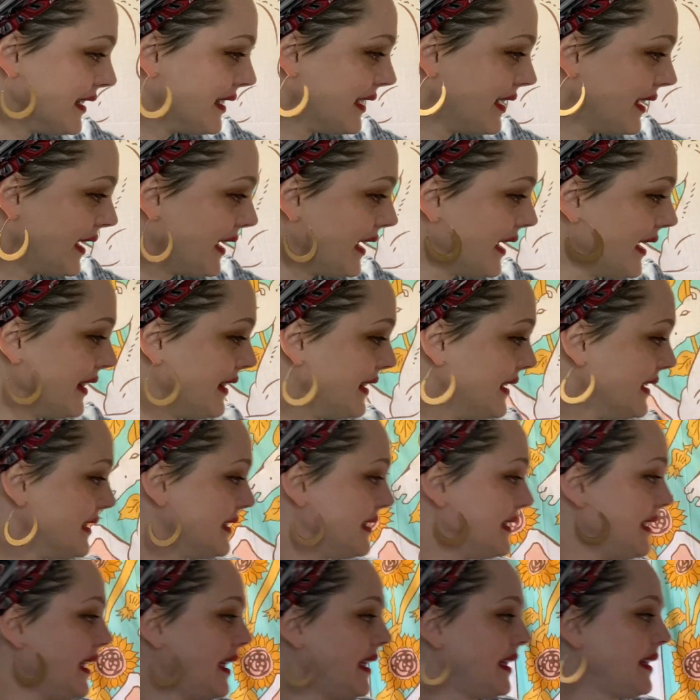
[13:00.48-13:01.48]
I had this
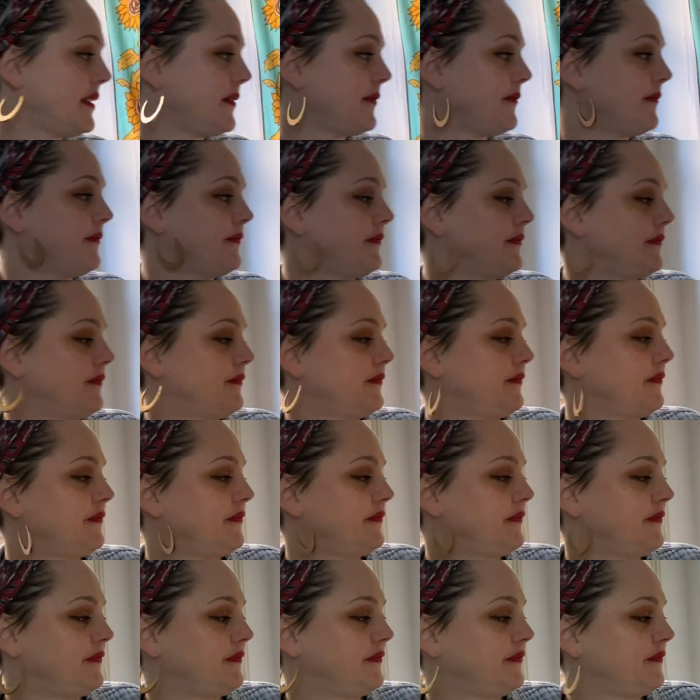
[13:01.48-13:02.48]
deck.
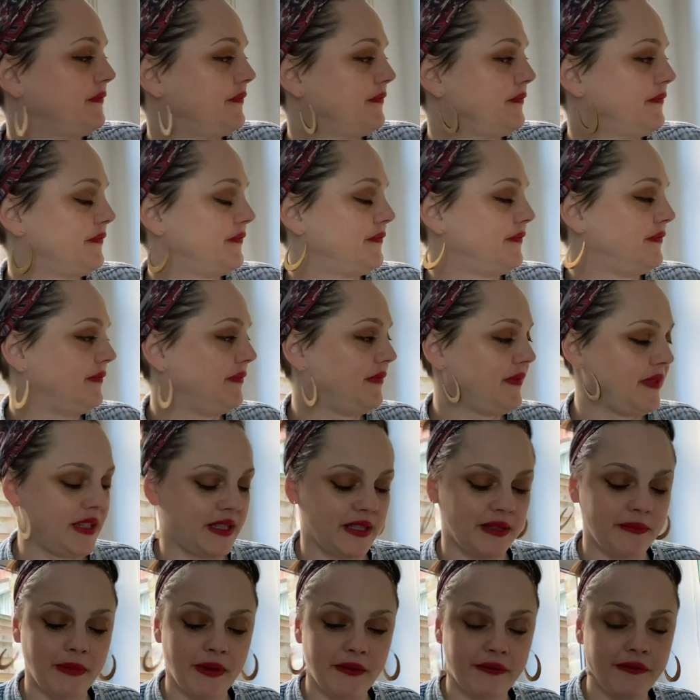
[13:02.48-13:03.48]
This
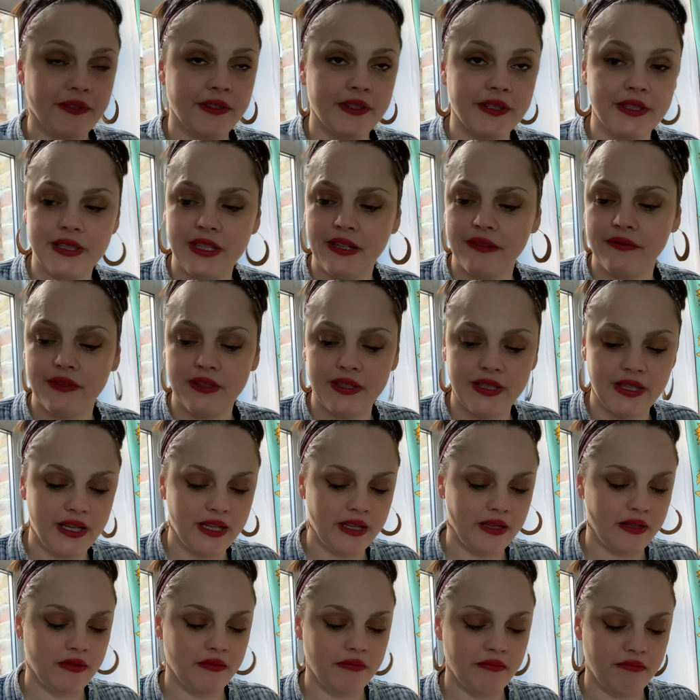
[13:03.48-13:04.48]
is my first ever
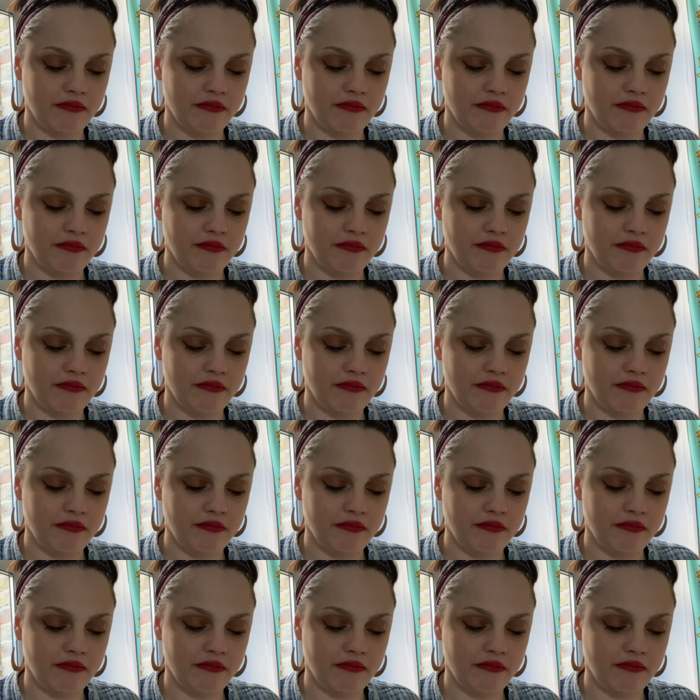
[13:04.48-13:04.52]
deck.